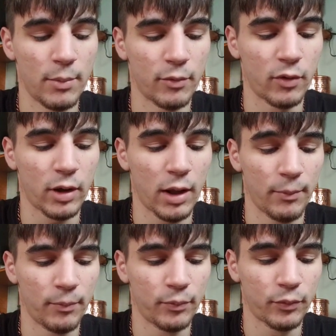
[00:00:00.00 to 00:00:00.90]
So yeah,
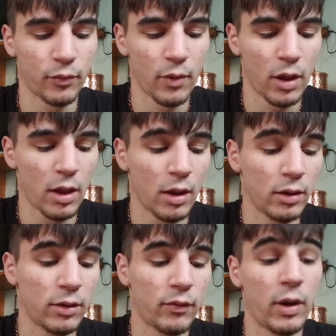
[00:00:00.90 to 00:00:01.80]

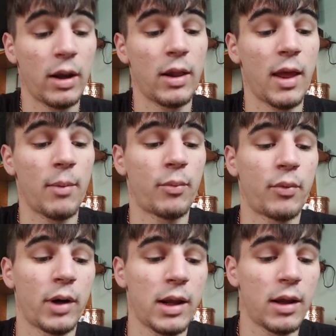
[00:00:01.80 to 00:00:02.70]
defending that
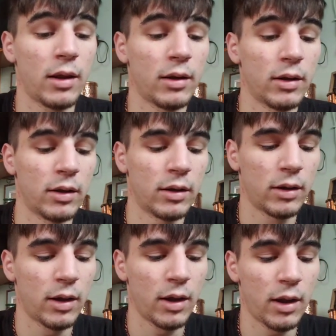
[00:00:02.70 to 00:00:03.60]
pretty good,
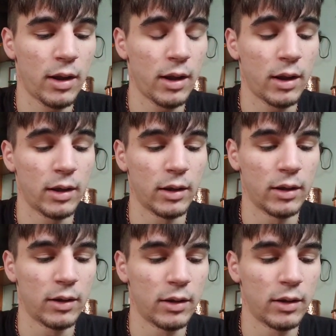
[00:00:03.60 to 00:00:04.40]
and